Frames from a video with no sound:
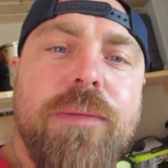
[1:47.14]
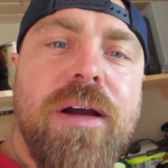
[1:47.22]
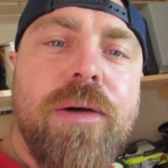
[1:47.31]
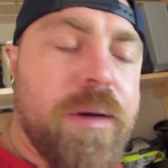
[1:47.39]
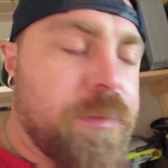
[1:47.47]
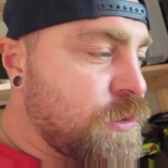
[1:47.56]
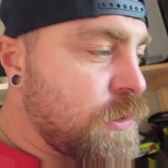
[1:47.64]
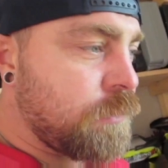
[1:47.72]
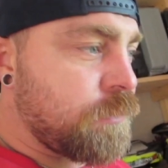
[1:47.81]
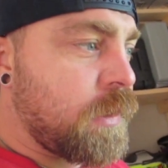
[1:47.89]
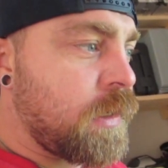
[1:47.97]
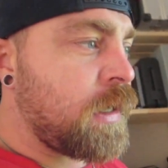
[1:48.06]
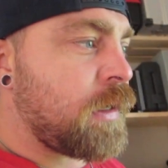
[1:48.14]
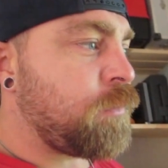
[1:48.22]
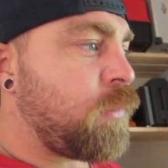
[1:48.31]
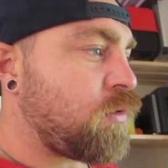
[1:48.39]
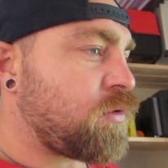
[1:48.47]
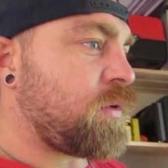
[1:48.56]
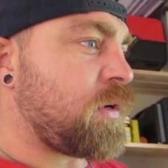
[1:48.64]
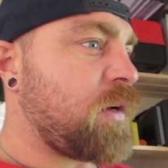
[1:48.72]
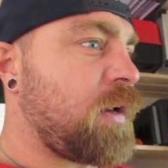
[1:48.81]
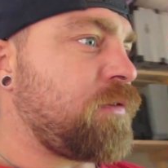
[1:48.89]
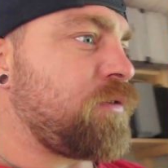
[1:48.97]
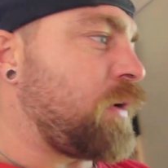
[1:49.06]
my web shop. I bought so I could
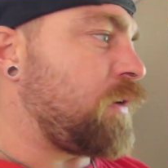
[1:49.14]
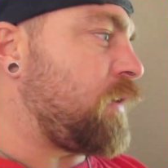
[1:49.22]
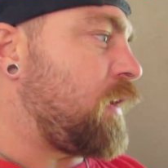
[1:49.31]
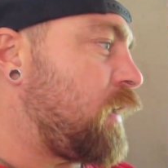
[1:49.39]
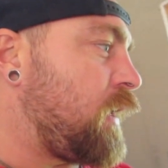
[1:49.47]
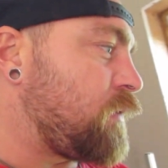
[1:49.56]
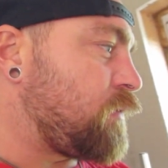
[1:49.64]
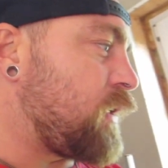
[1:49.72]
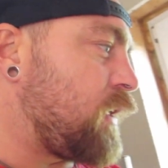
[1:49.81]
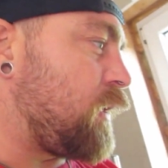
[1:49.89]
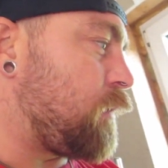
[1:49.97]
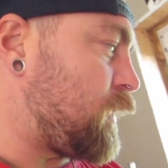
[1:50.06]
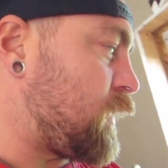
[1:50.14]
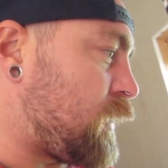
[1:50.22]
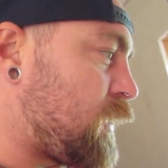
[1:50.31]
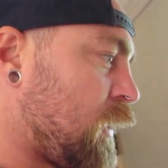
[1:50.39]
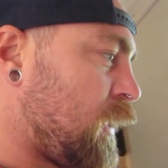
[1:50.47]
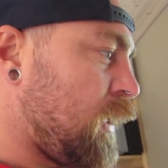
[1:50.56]
have 25 items on it, but